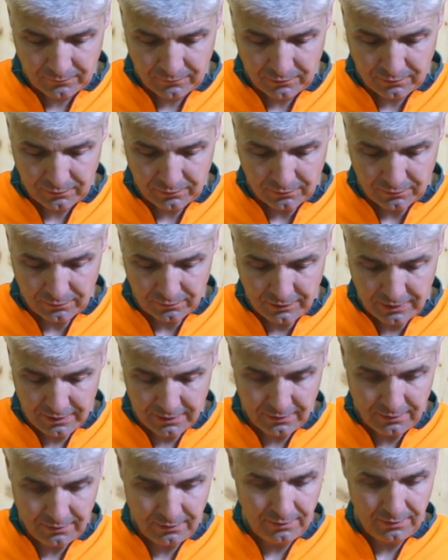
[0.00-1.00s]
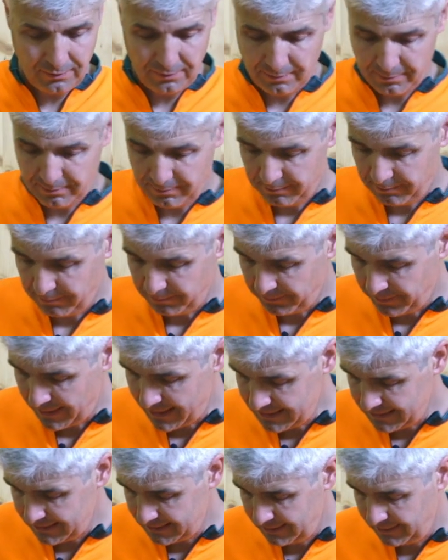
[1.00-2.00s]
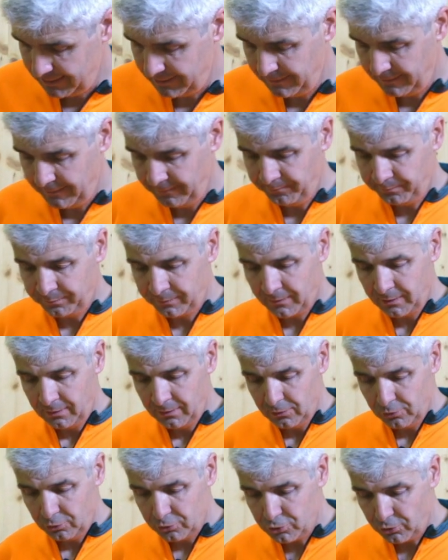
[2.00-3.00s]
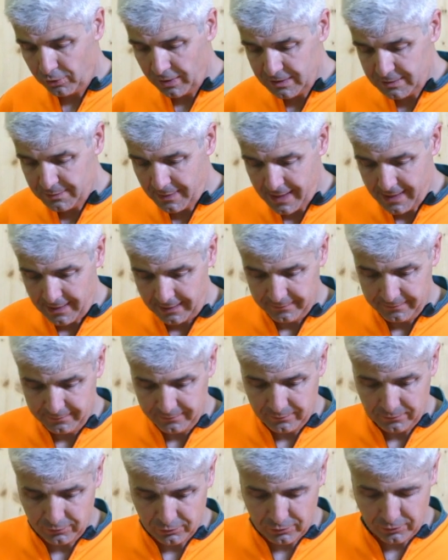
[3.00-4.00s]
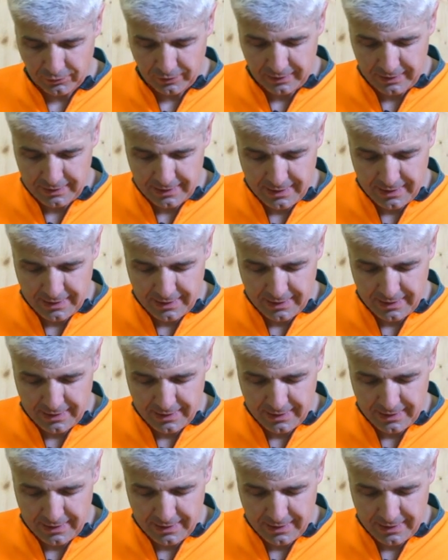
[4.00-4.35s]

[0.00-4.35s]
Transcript: Good. It's fine. So now we move on to the next